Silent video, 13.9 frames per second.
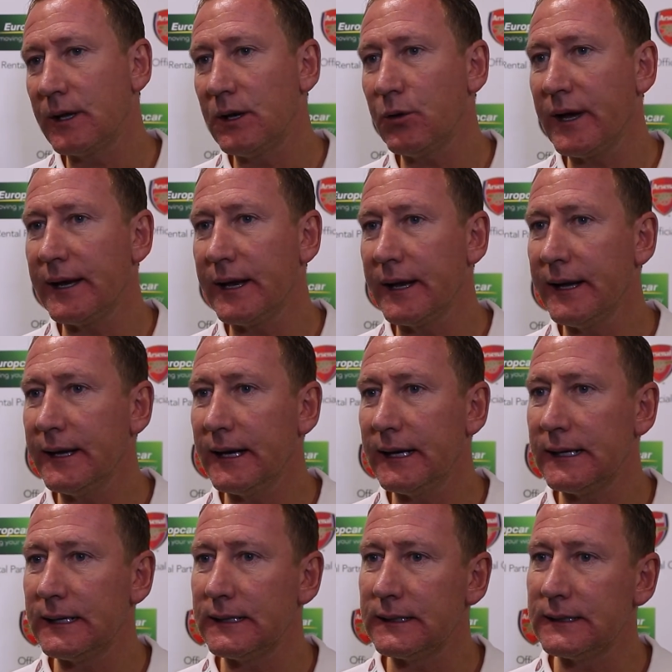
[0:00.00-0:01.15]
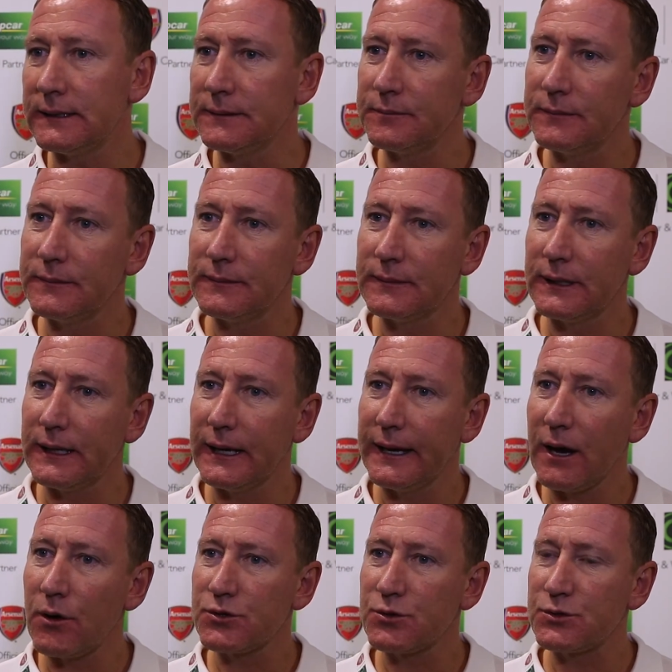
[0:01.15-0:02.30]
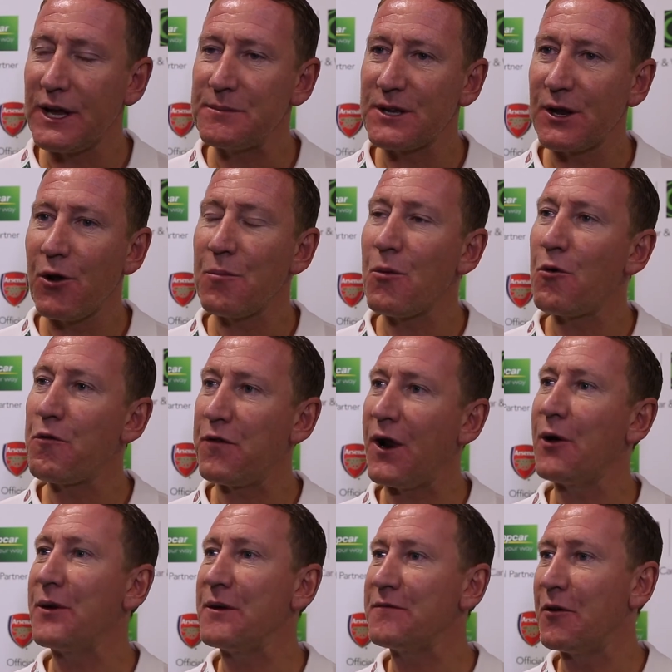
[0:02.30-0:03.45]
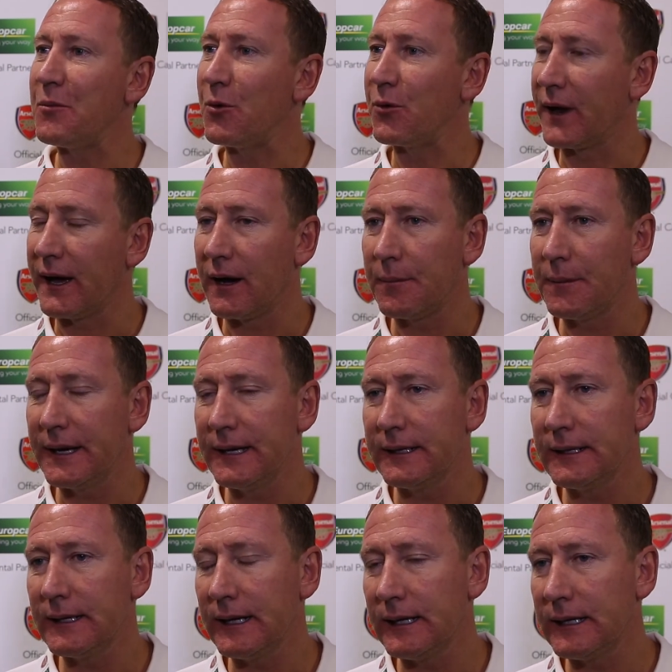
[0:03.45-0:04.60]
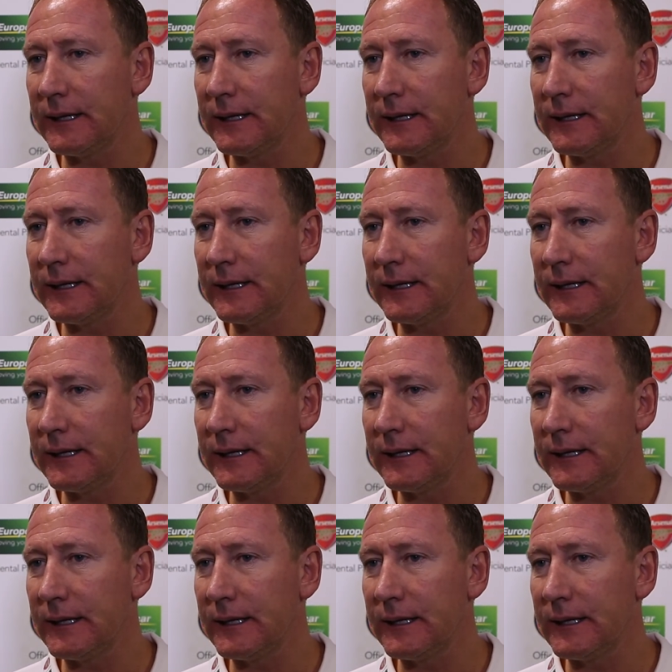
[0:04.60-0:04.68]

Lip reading: Looking at it. In Arsenal teams, there's a lot more flow in football now. I mean,